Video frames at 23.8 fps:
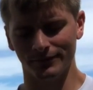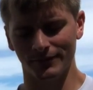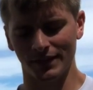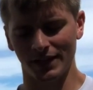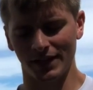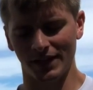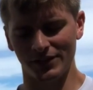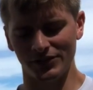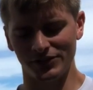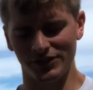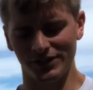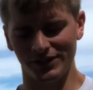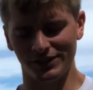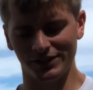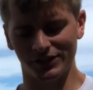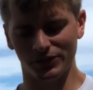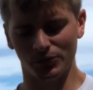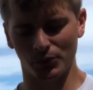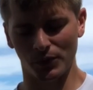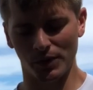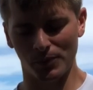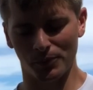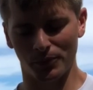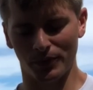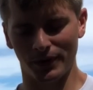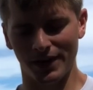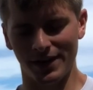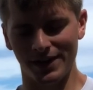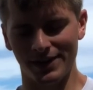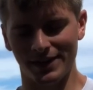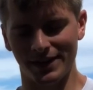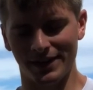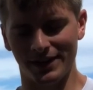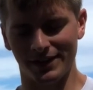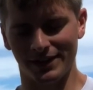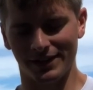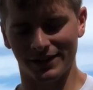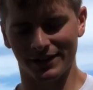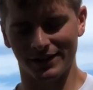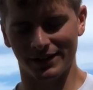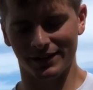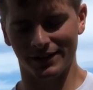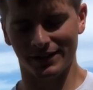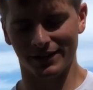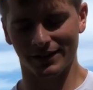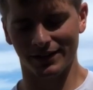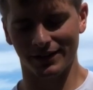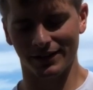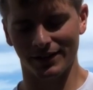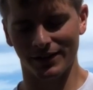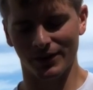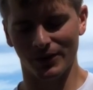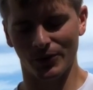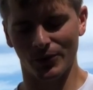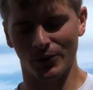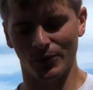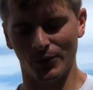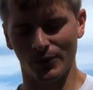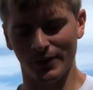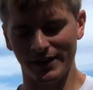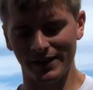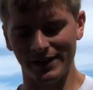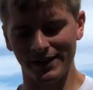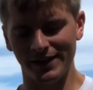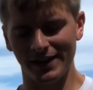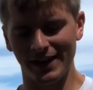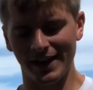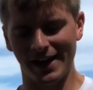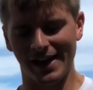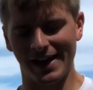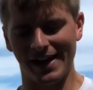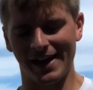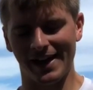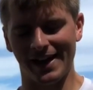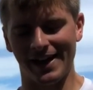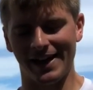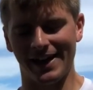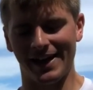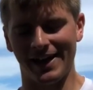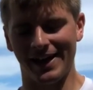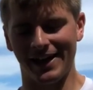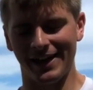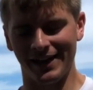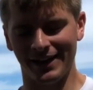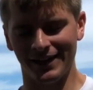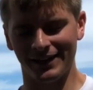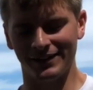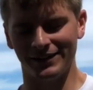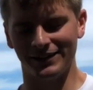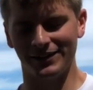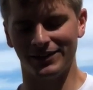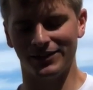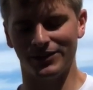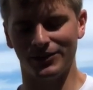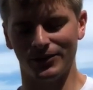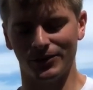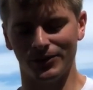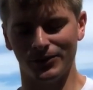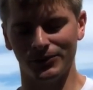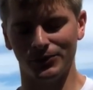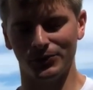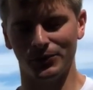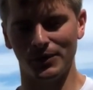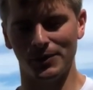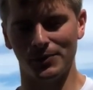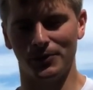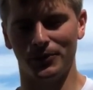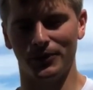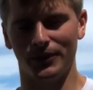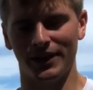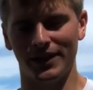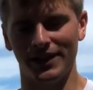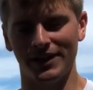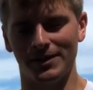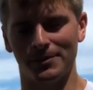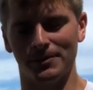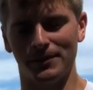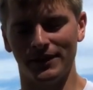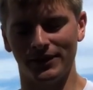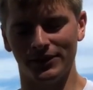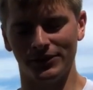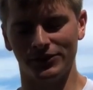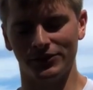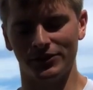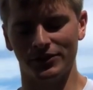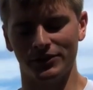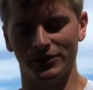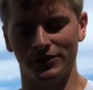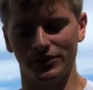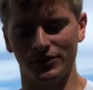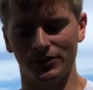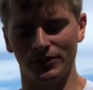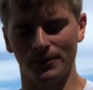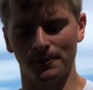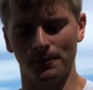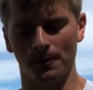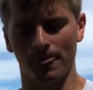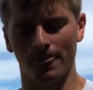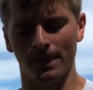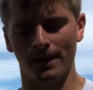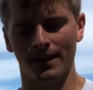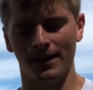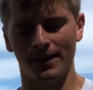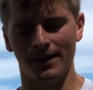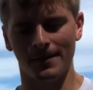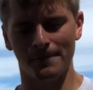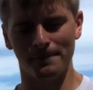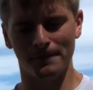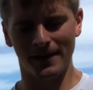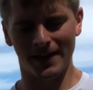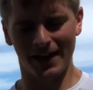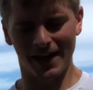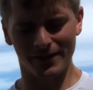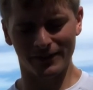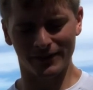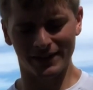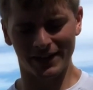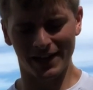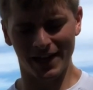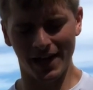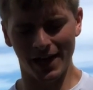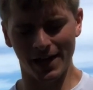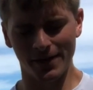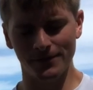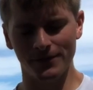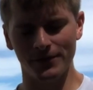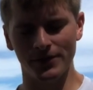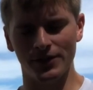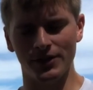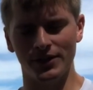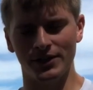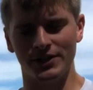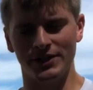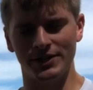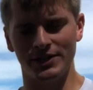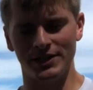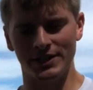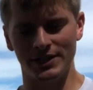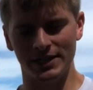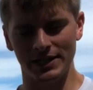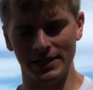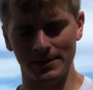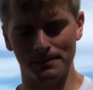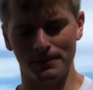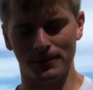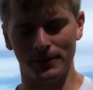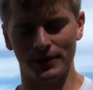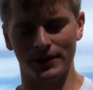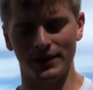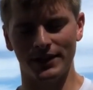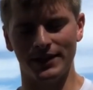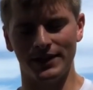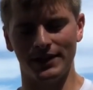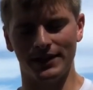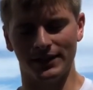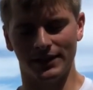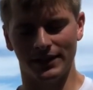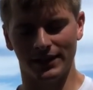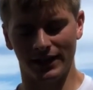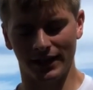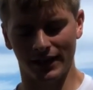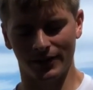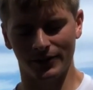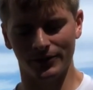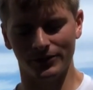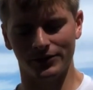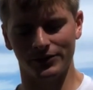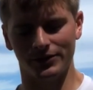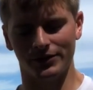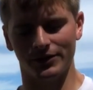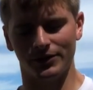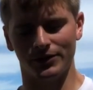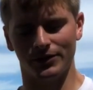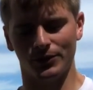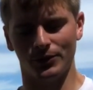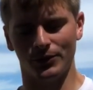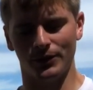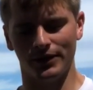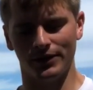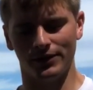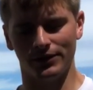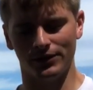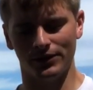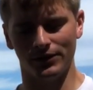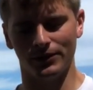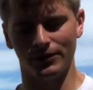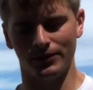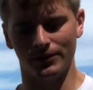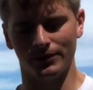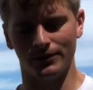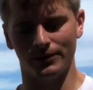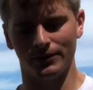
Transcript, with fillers: And Jesus, we pray that we and those we pray and minister to may have an ever deeper encounter with you.